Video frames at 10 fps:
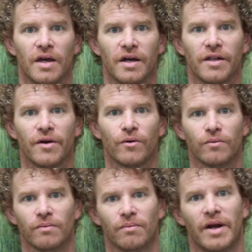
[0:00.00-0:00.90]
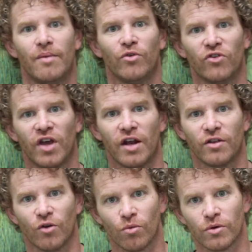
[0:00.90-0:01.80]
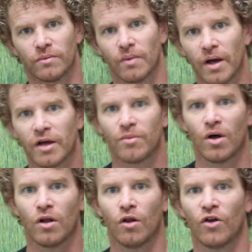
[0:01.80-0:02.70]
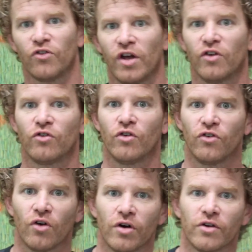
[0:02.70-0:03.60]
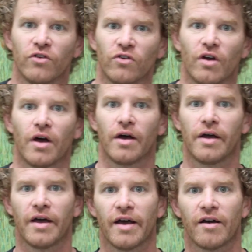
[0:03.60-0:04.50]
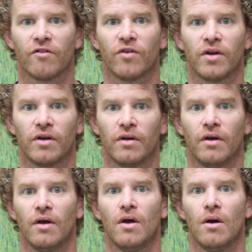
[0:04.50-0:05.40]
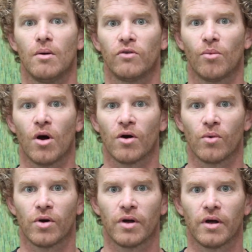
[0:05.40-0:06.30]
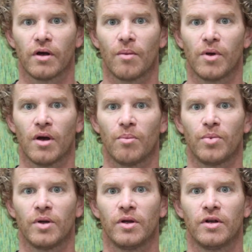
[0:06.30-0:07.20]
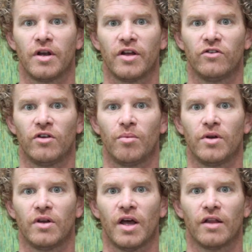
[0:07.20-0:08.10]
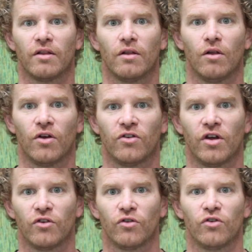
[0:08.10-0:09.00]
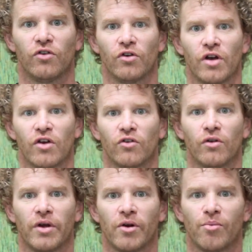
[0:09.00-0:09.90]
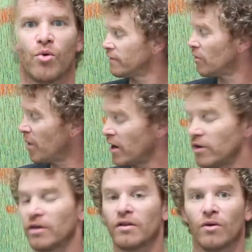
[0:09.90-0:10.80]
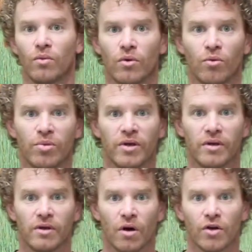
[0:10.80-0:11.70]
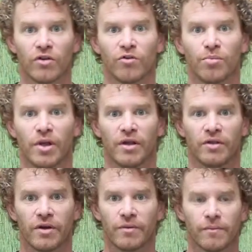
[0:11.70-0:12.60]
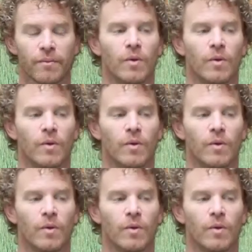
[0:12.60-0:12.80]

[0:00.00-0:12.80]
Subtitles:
Hello, my name is Kenneth Ober. I'm a Los Angeles artist. I have some artwork coming up in an exhibit at the Los Angeles International Airport. This is the painting that will be on display there.